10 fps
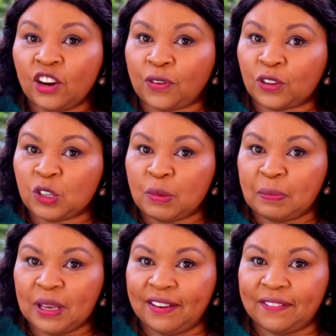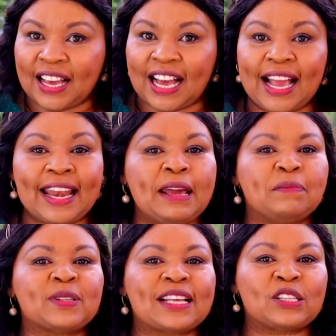of consumer behavior
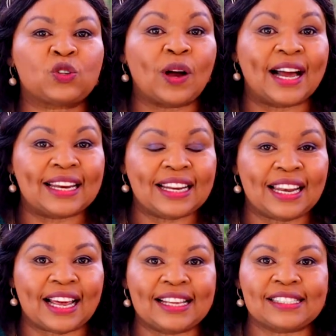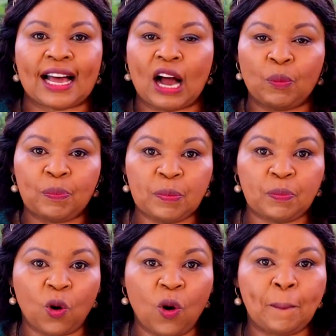enables us to analyze how
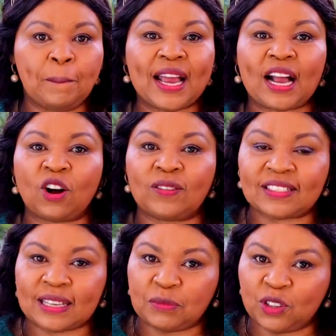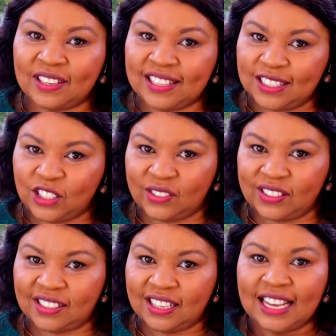people make consumption
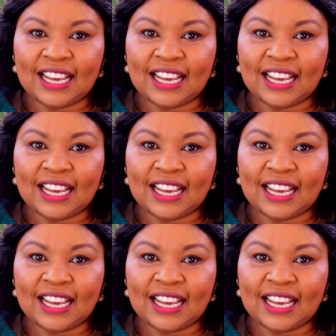decisions.